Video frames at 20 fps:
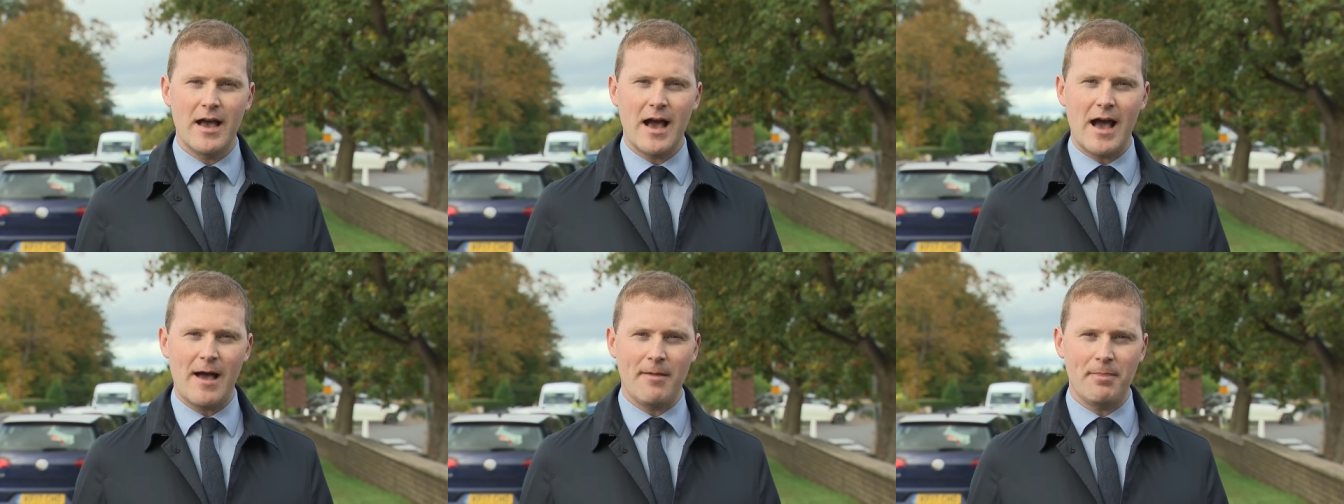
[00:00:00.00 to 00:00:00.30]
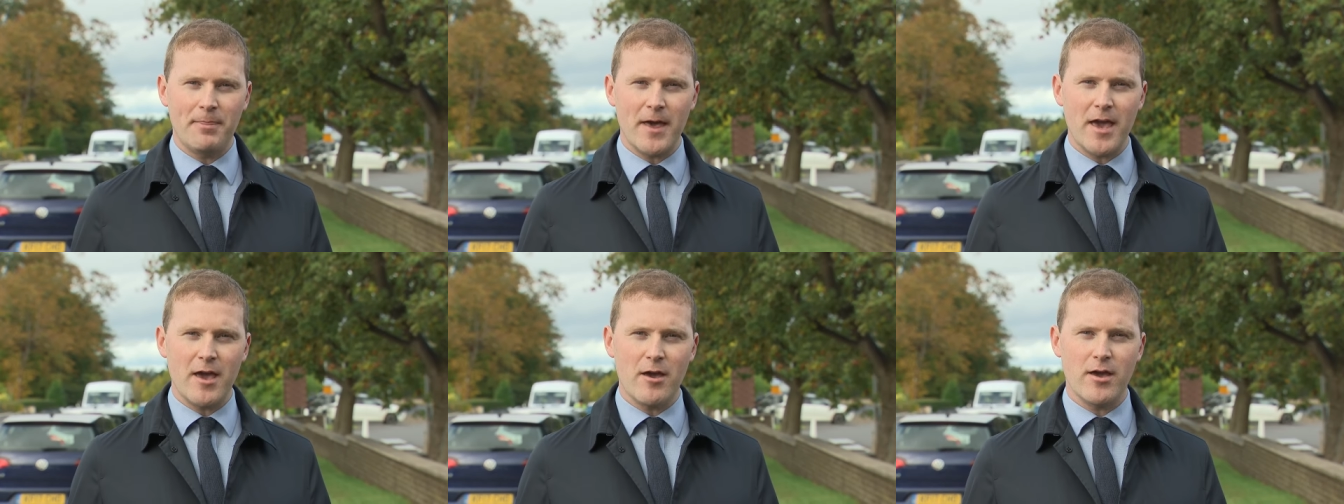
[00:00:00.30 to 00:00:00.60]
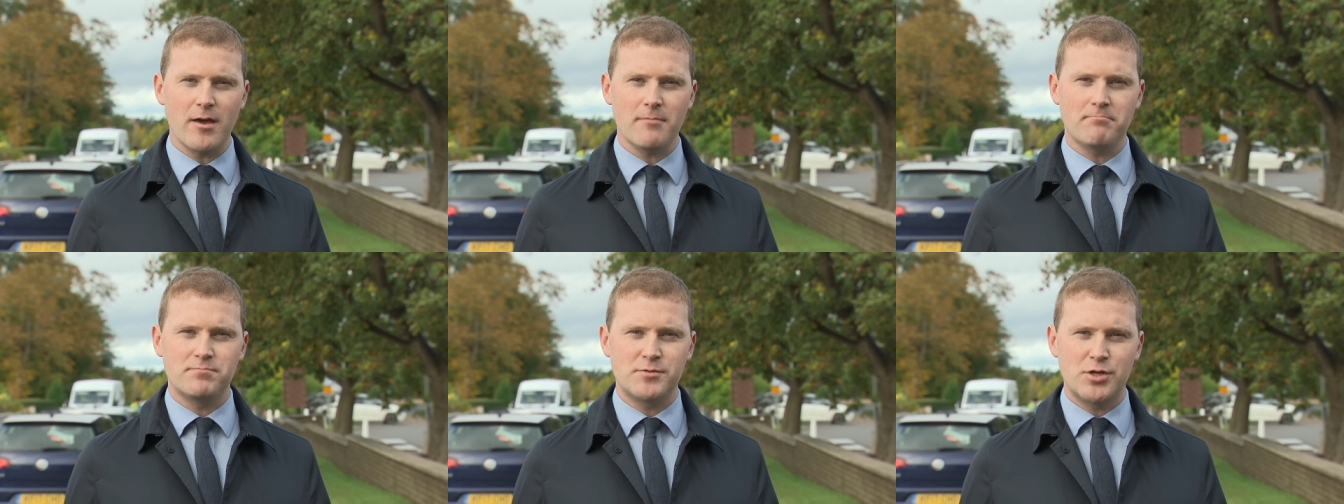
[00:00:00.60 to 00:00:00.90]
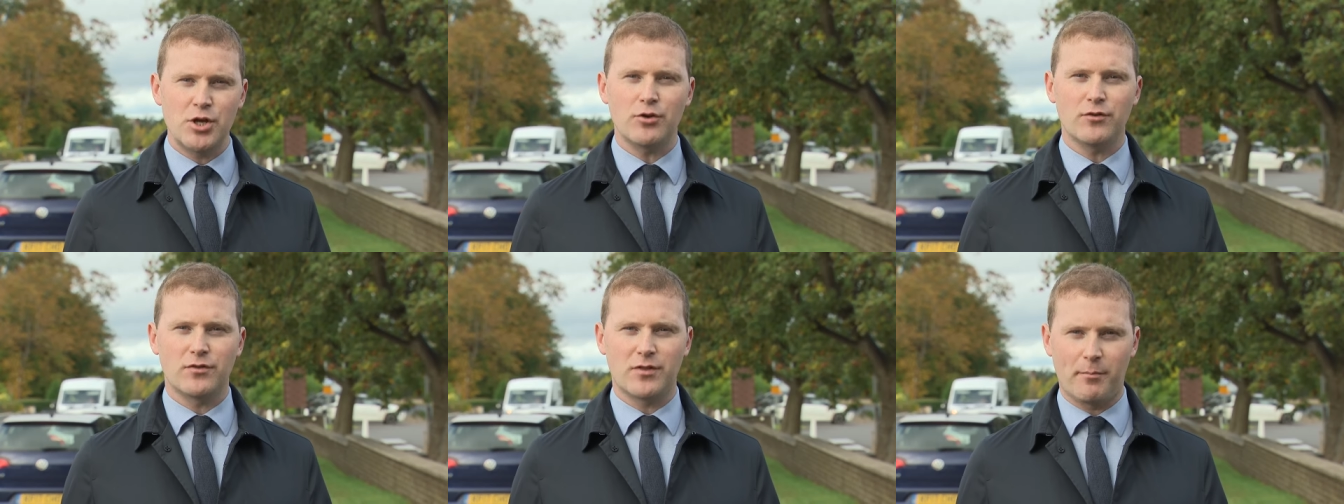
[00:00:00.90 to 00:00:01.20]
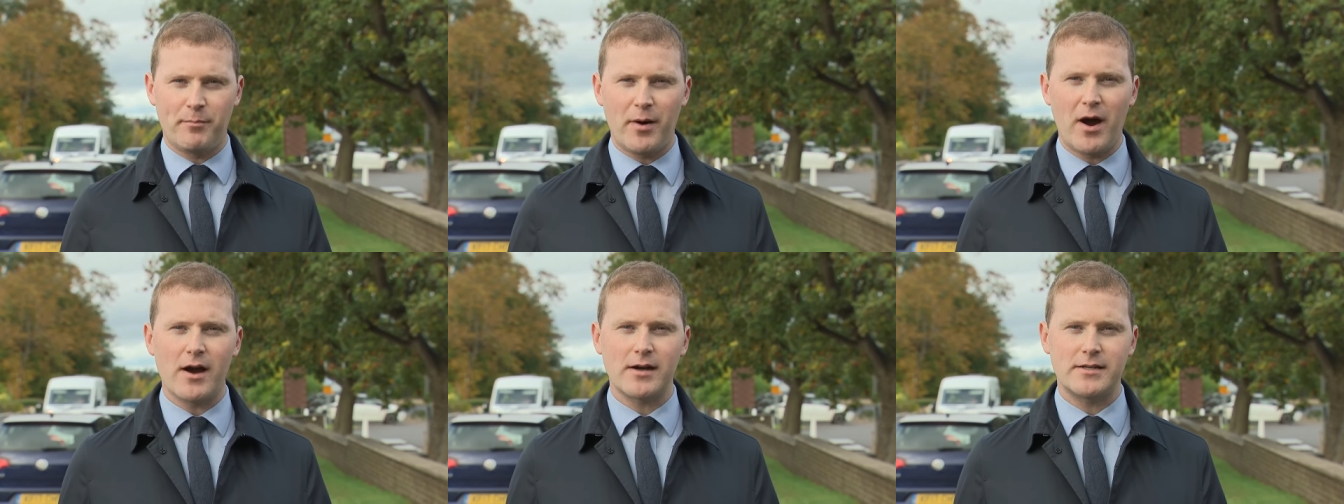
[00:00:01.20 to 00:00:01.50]
and they took
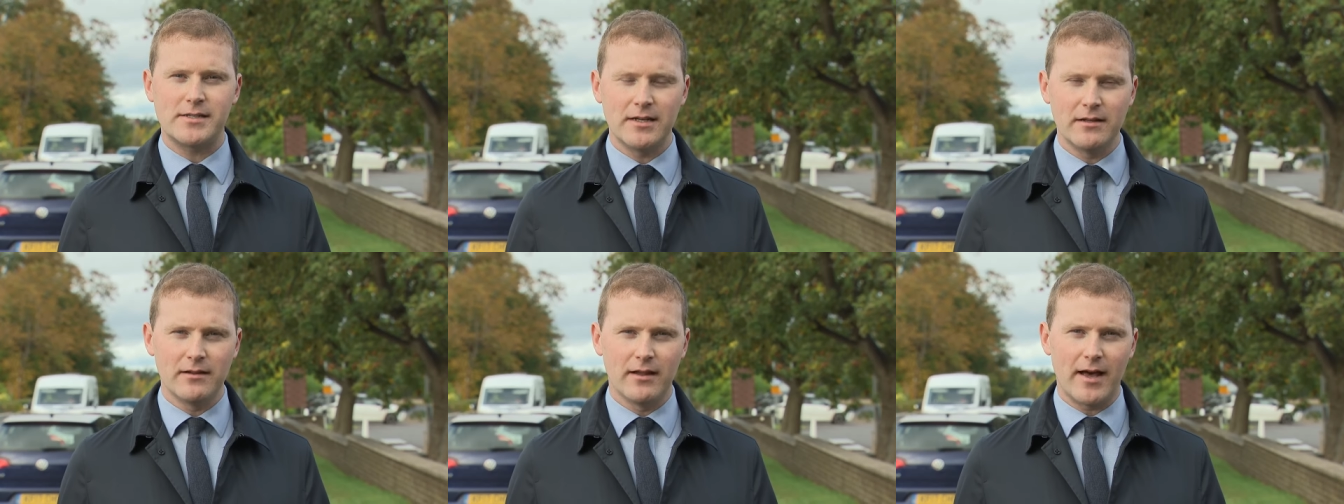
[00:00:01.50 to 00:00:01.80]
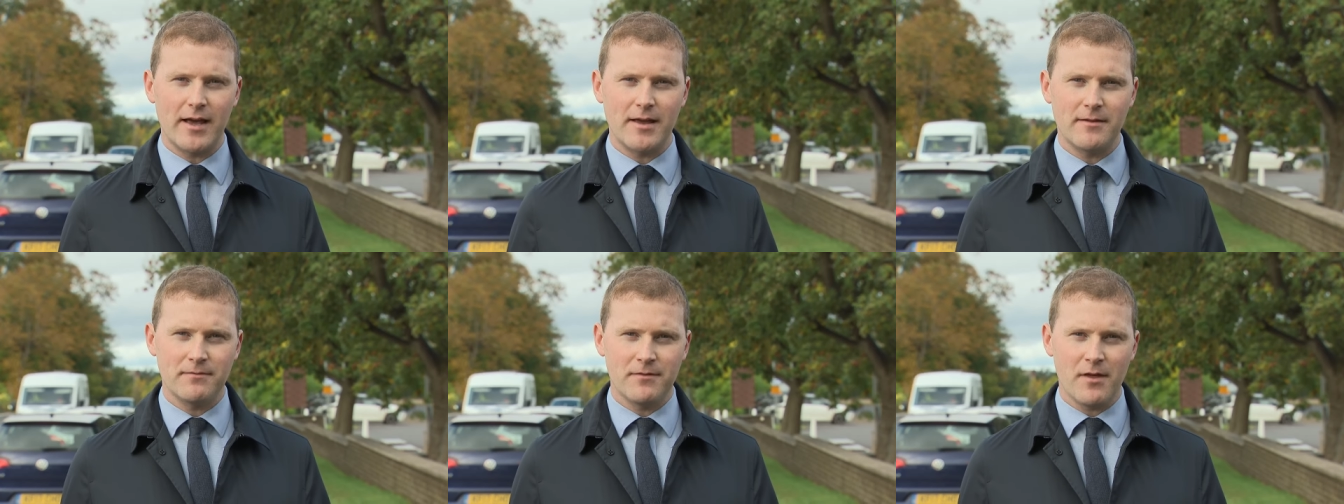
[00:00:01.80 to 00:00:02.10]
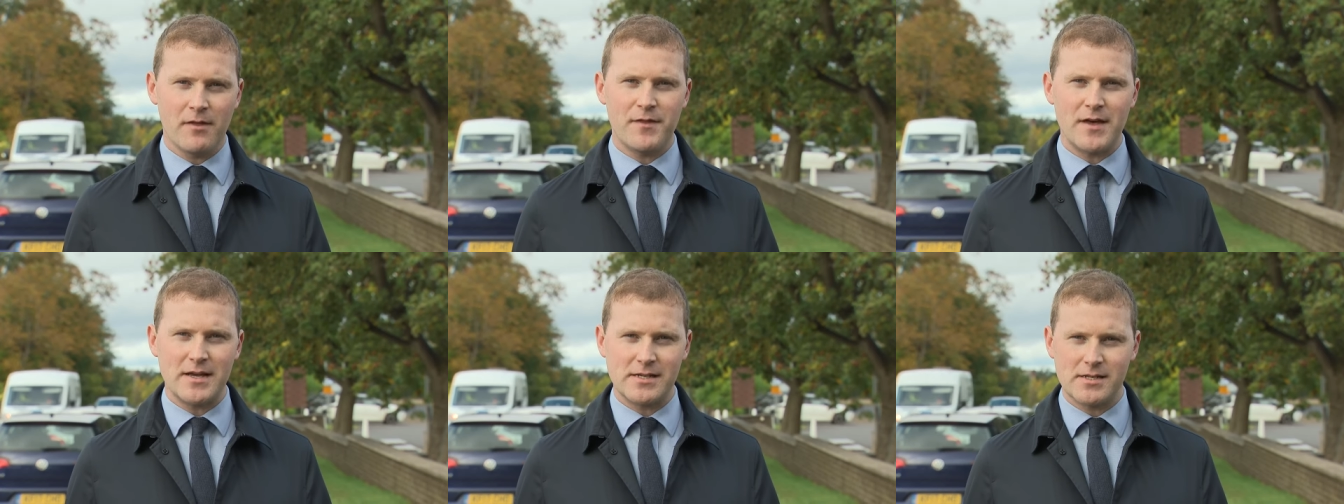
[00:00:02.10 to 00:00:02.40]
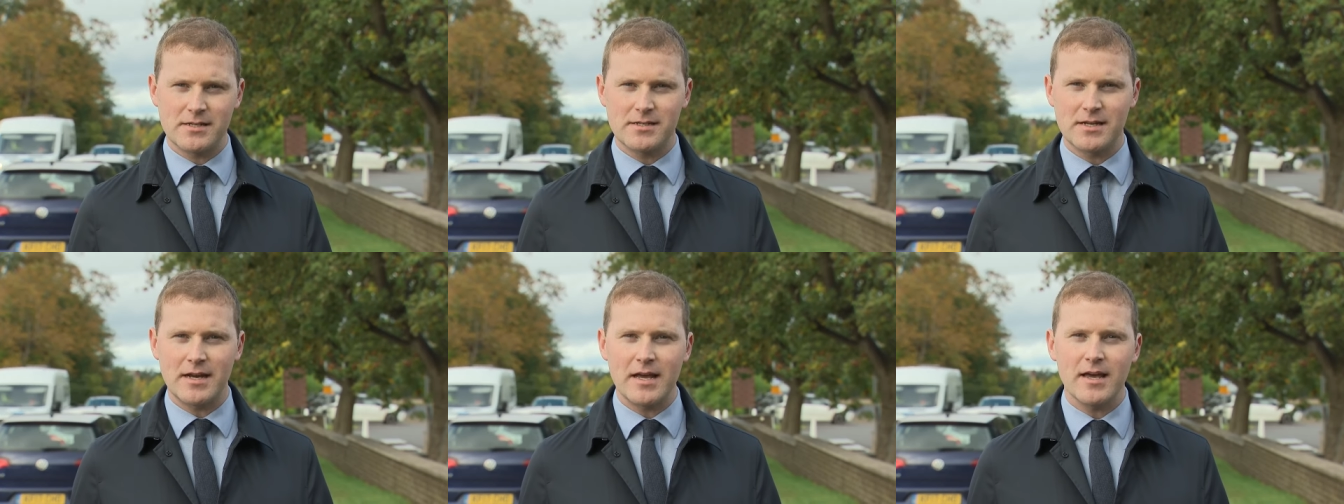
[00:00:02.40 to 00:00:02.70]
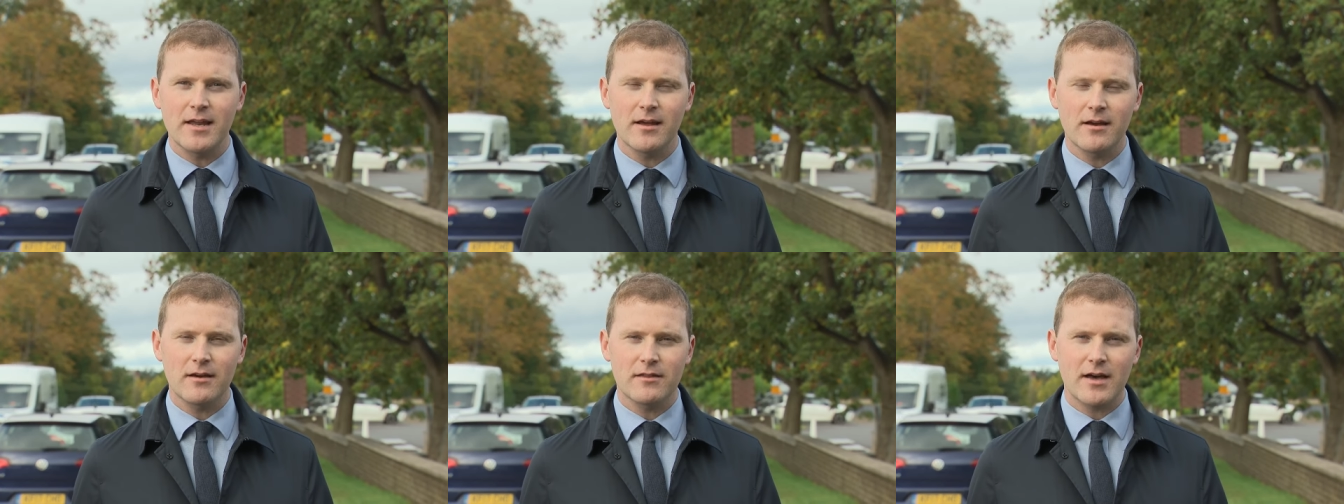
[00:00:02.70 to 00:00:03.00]
the party line that this is an
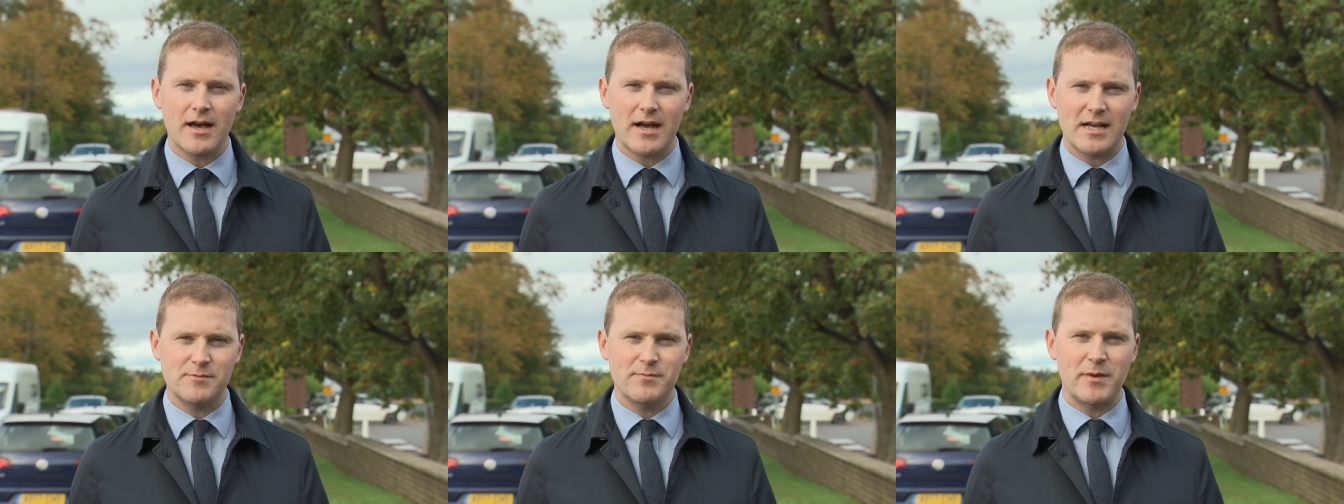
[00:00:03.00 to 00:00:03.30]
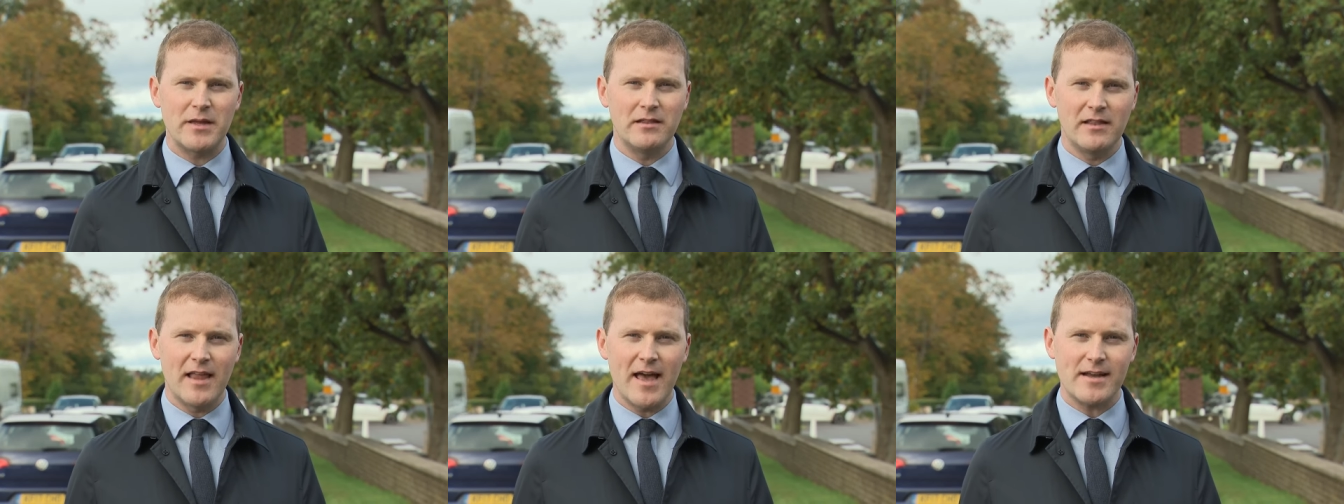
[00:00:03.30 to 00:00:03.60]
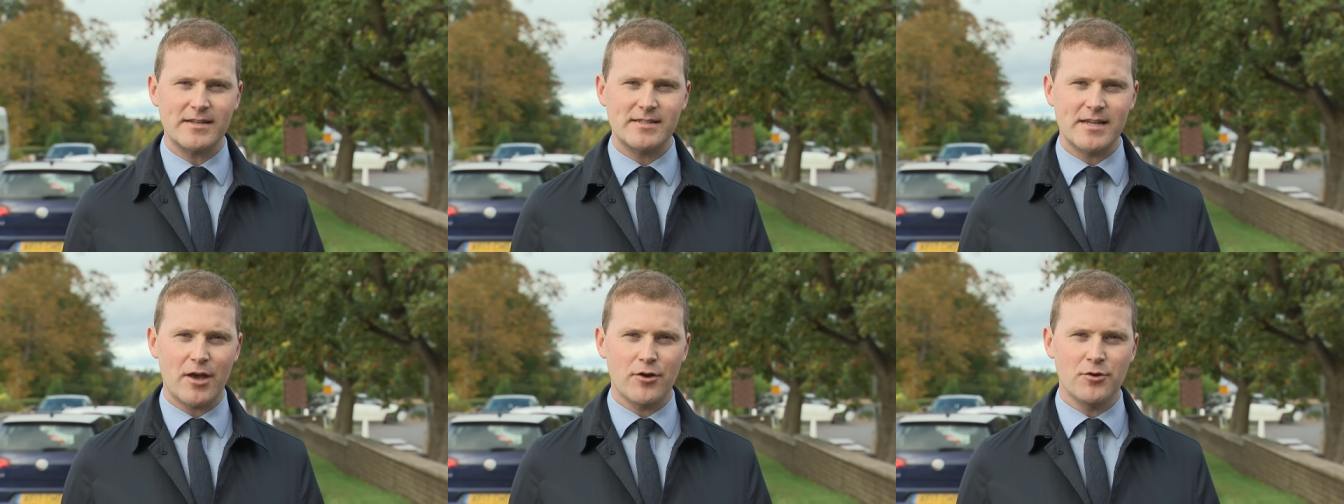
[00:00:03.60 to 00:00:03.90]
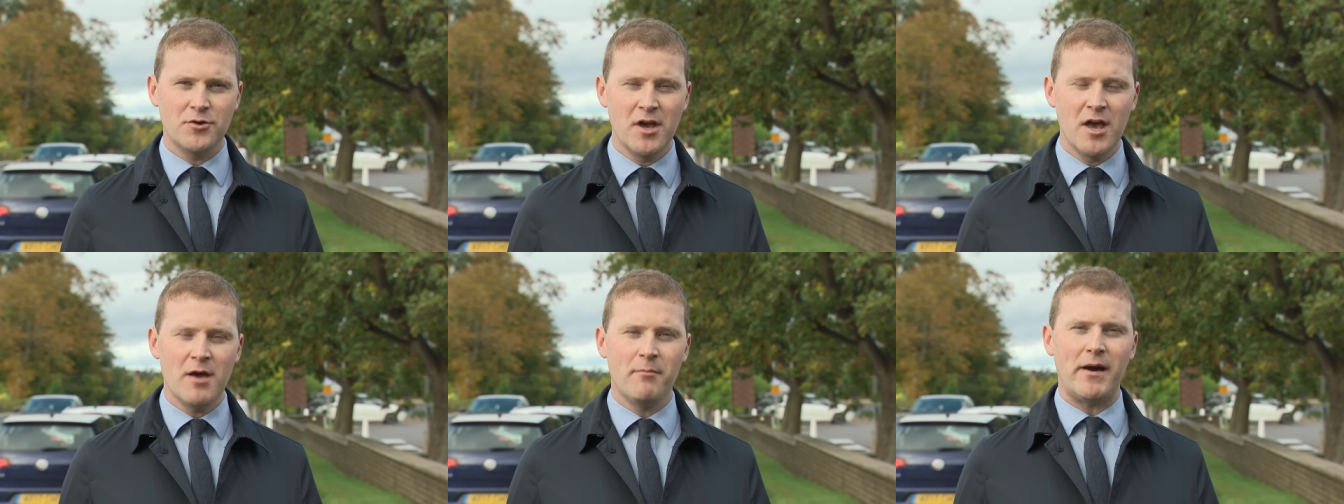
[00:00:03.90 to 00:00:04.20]
area that has been let down